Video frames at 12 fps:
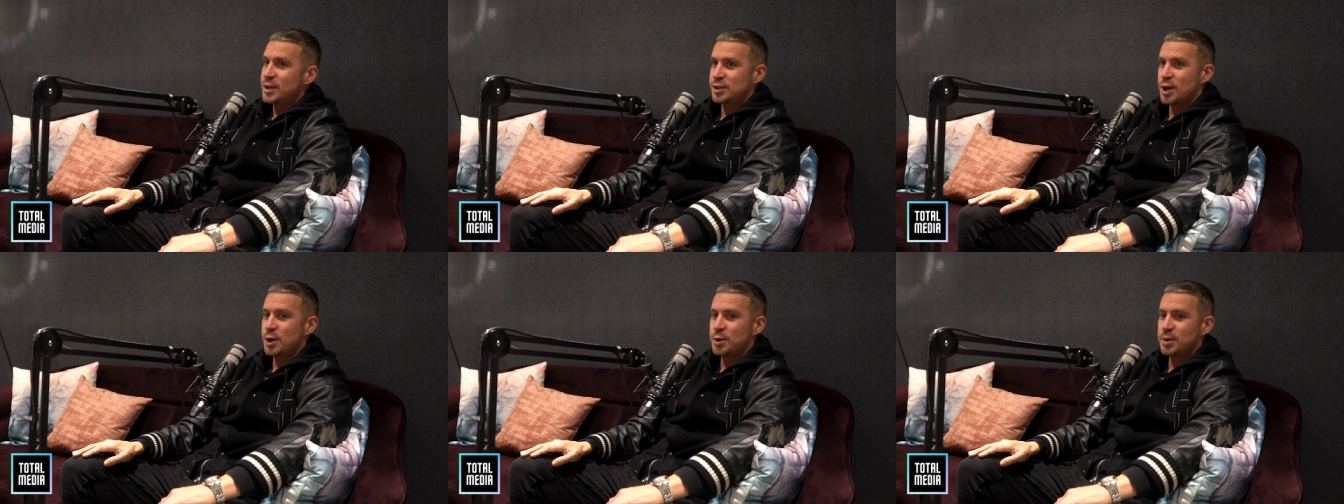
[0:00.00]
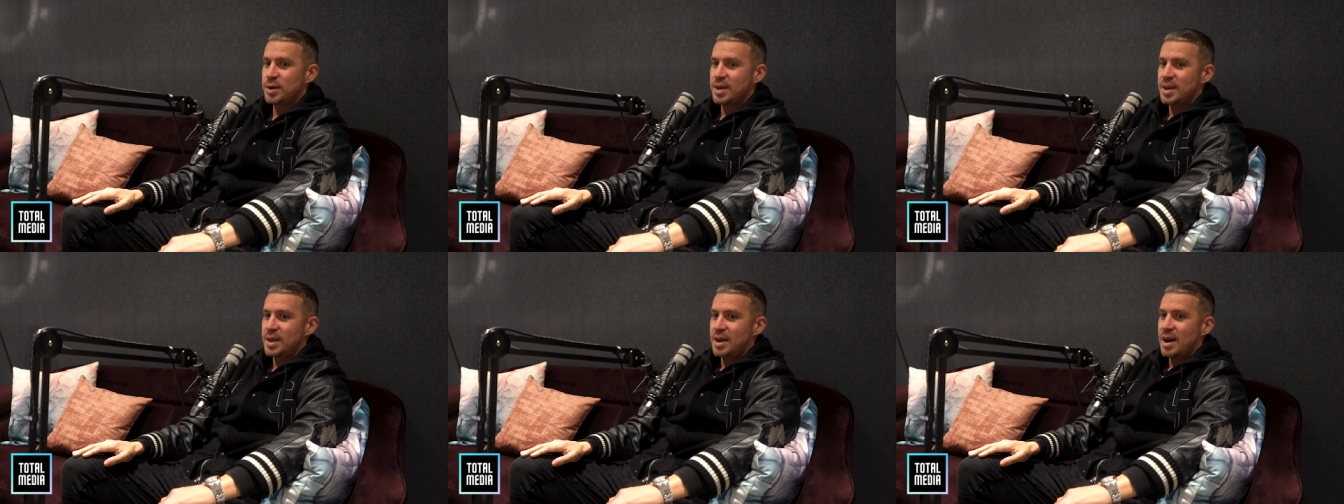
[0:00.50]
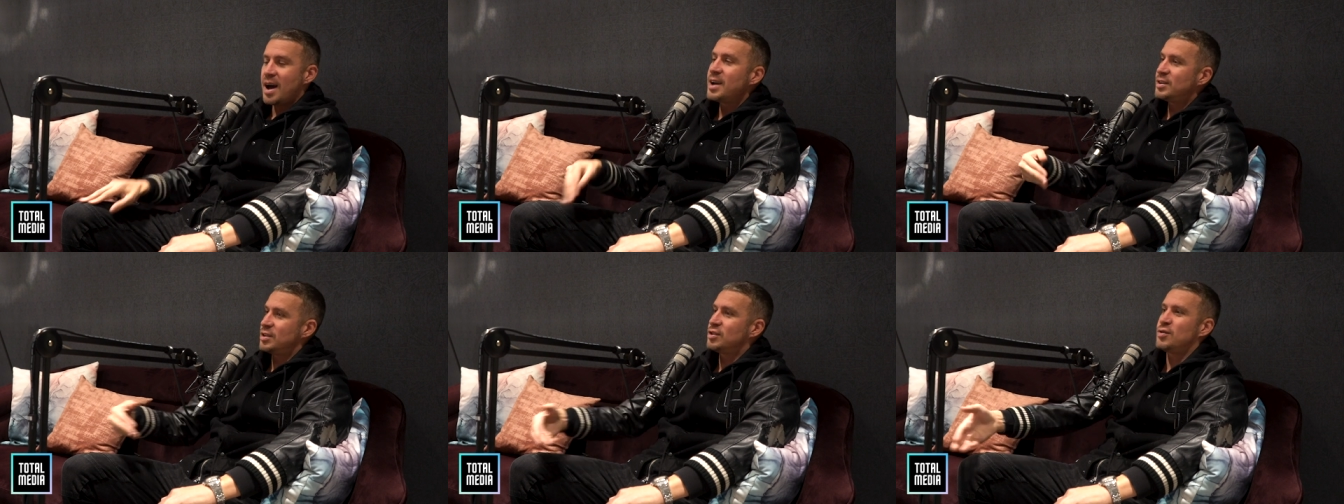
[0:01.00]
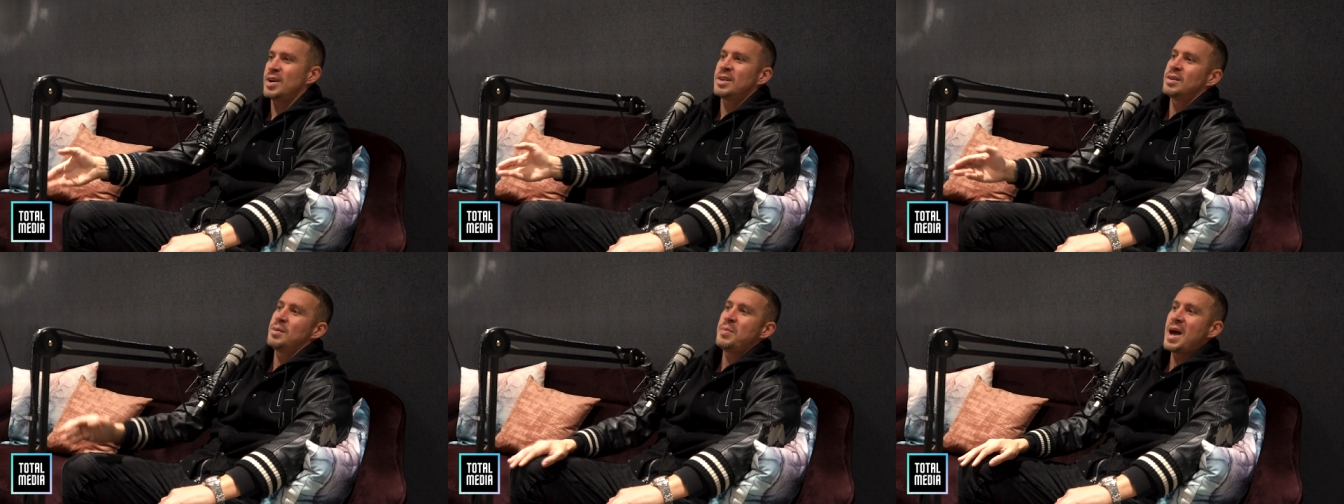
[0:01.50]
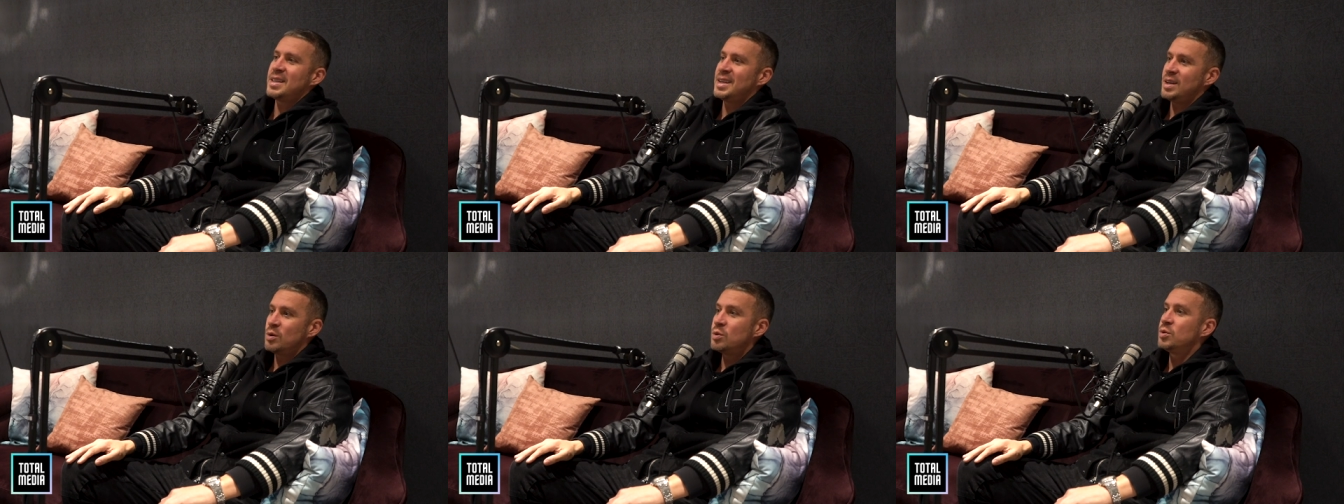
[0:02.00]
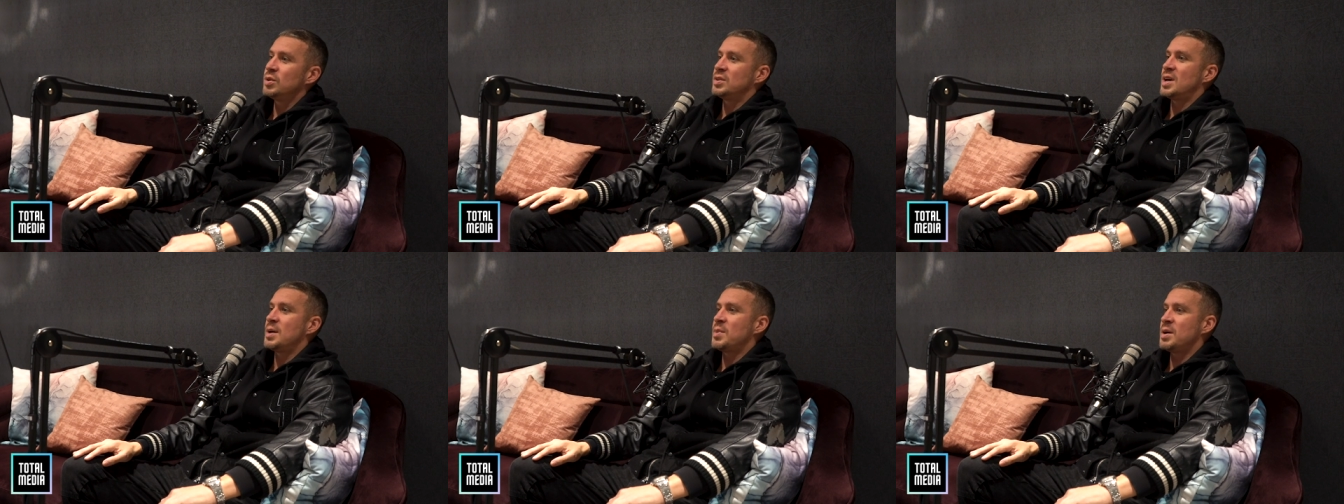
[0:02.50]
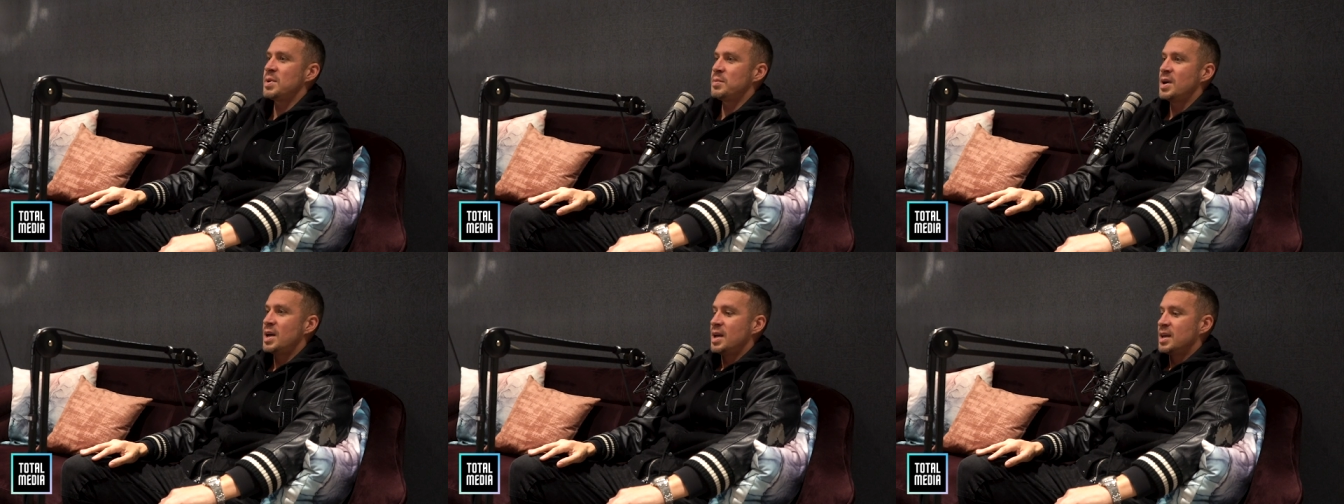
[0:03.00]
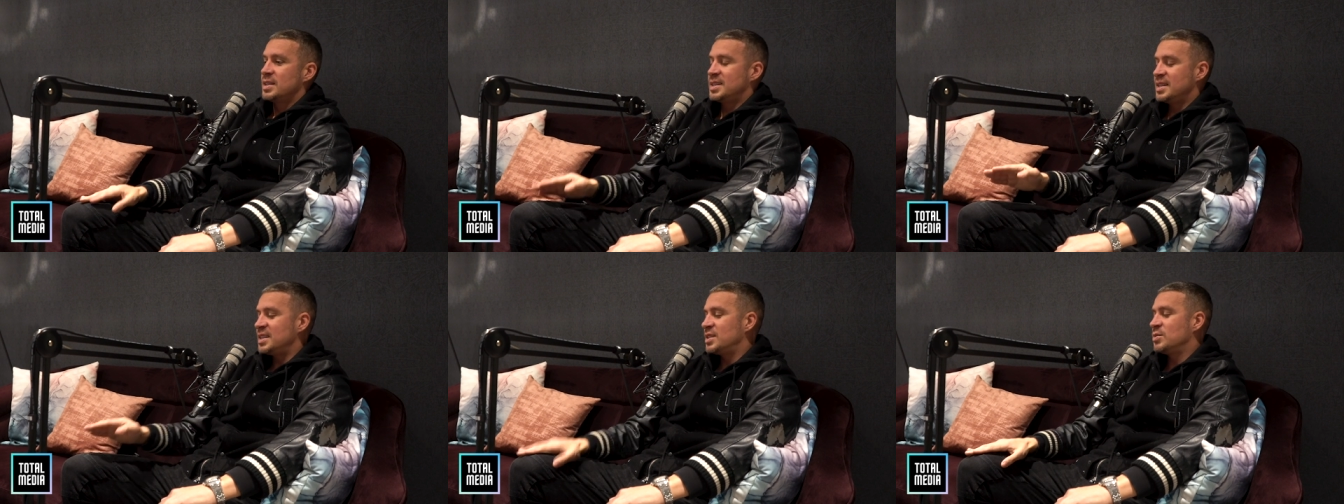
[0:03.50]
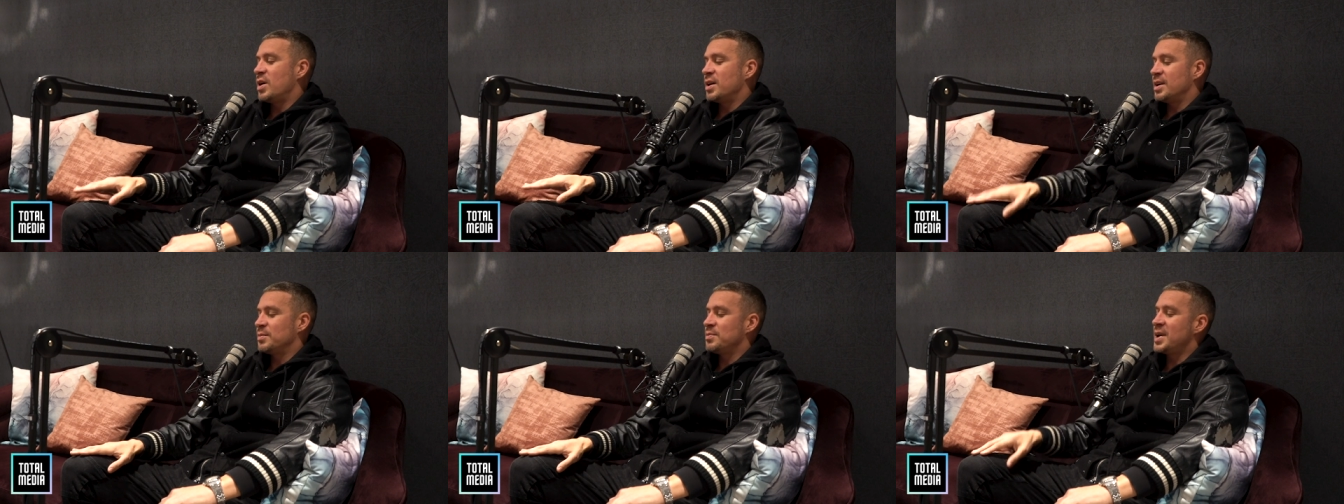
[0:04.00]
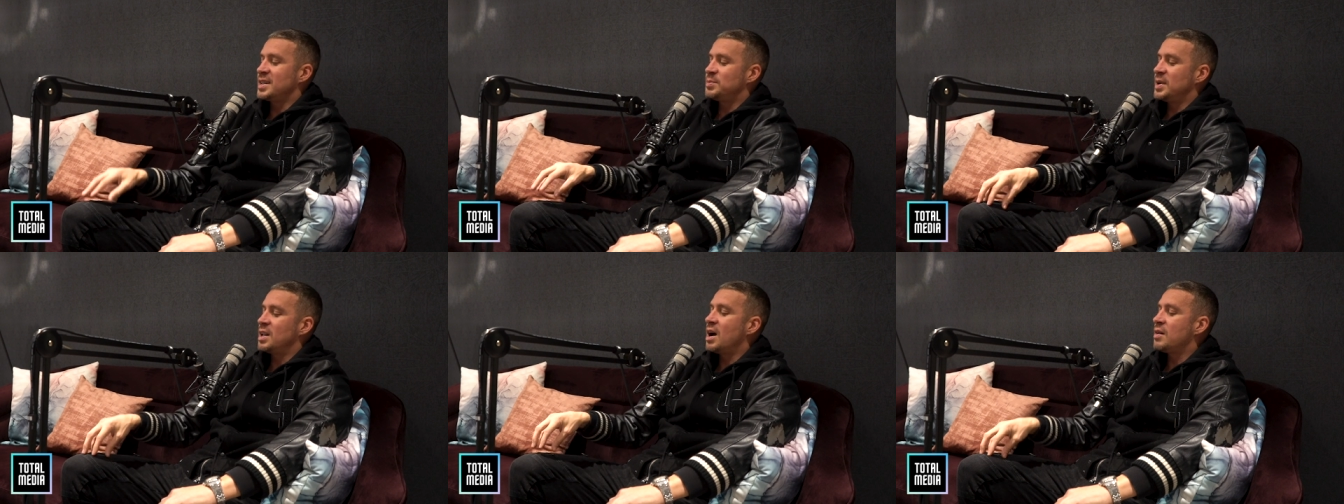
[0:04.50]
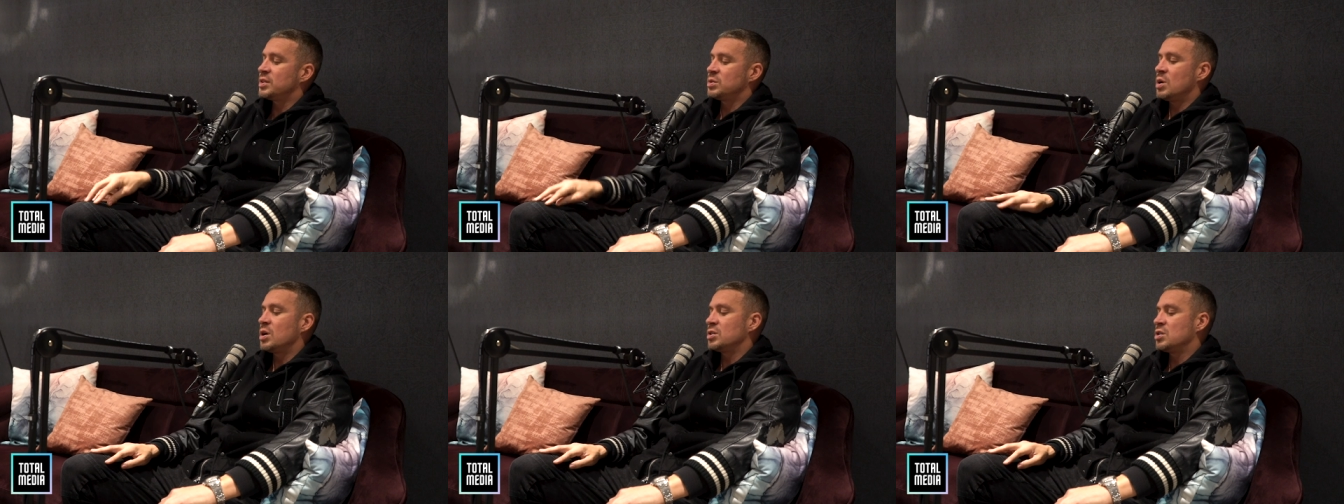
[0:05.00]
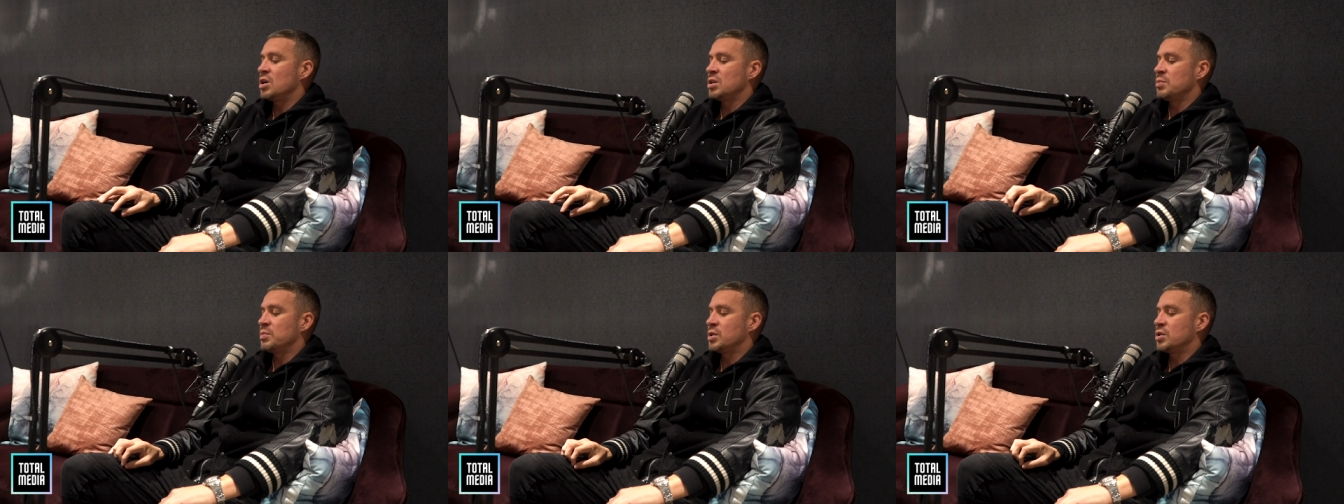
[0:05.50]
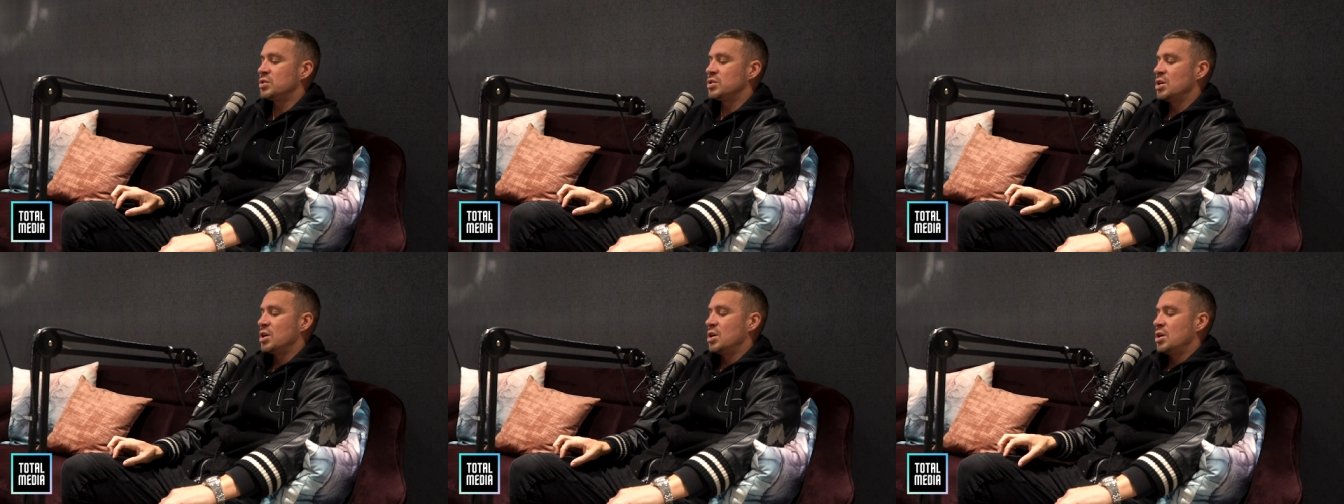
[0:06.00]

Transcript: So I used to train on a bad knee all the time. I remember, see, this is what makes me laugh as well at Tottenham because